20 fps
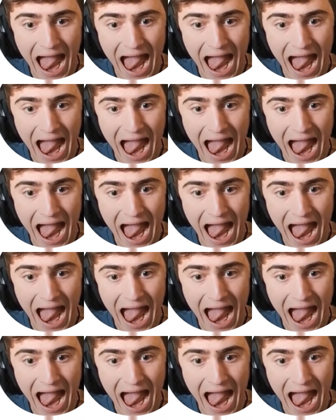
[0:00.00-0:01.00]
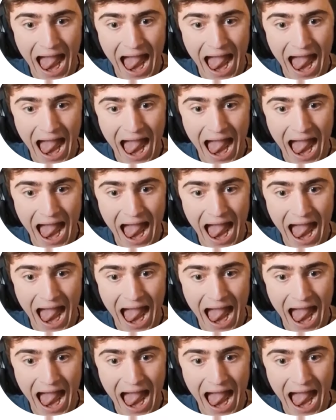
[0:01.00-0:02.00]

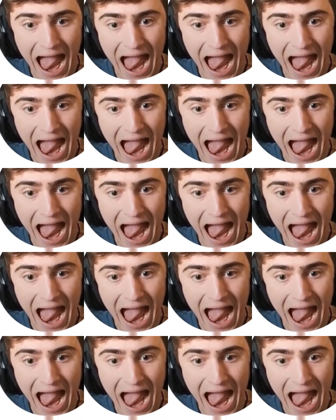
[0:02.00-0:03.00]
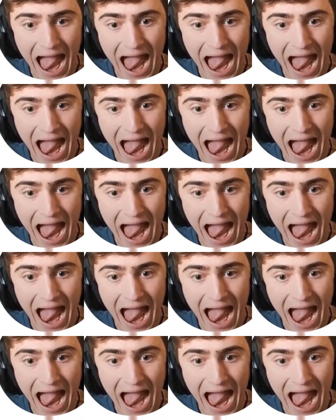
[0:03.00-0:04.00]

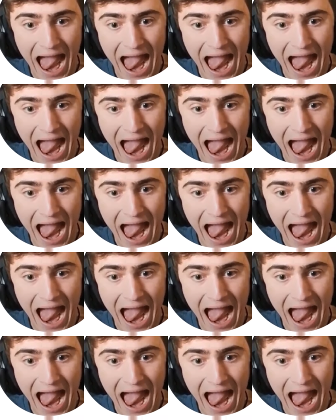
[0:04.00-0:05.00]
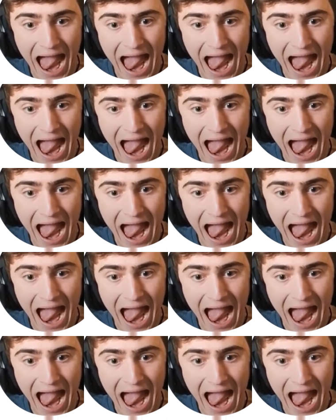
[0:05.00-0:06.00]

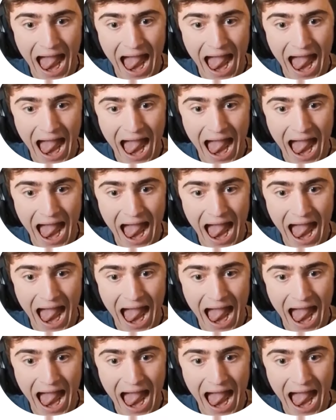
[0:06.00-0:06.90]
This is a still picture; no speech is visible.